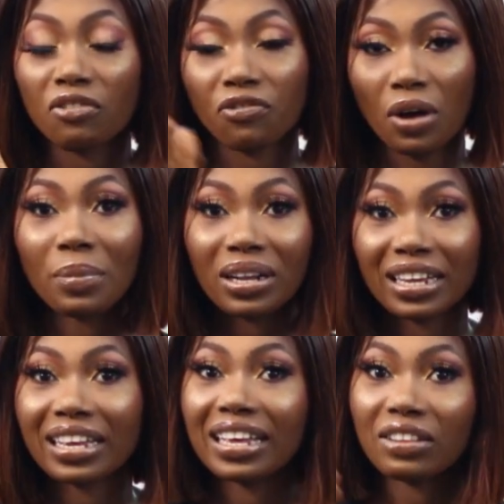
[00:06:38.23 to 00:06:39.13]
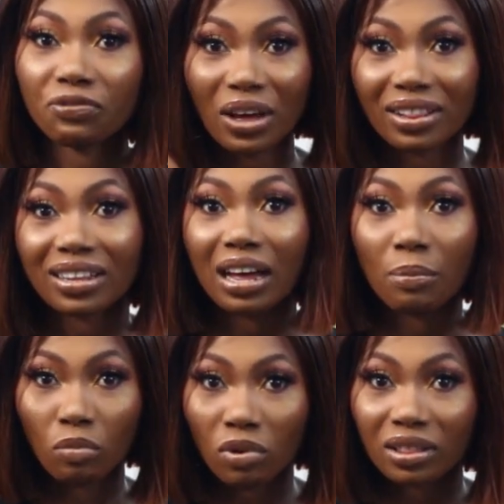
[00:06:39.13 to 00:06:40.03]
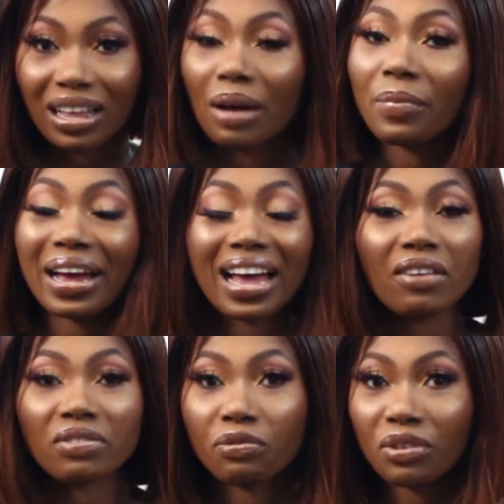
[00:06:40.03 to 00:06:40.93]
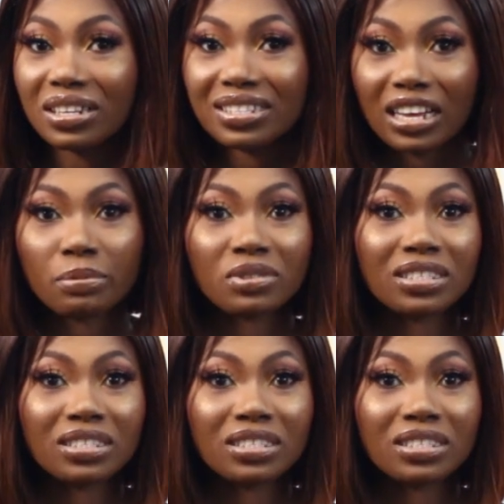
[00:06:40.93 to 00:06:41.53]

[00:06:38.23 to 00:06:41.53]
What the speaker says: family, father and mother, might have different types.